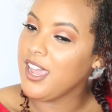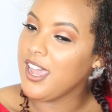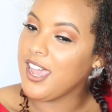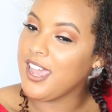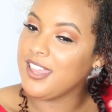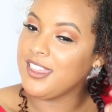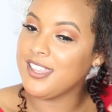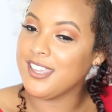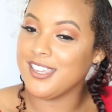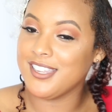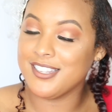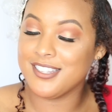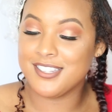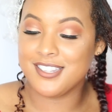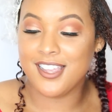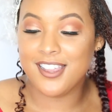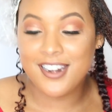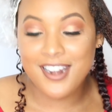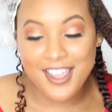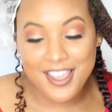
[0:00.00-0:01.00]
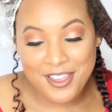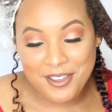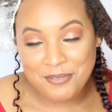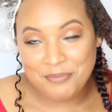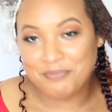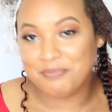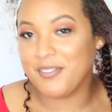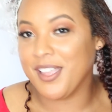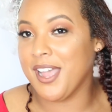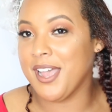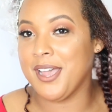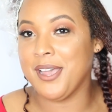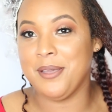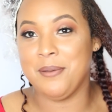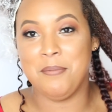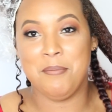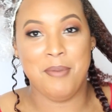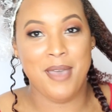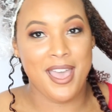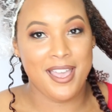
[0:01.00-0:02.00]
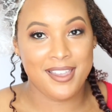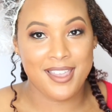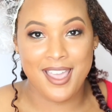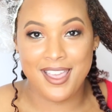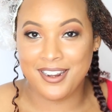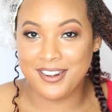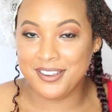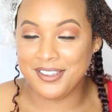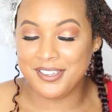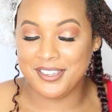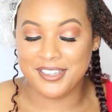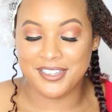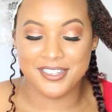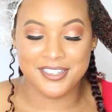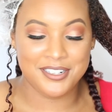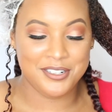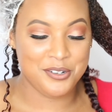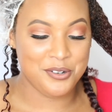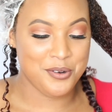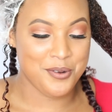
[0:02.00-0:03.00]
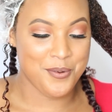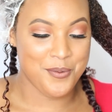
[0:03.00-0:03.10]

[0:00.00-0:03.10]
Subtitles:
And then Sunday, I am back at it again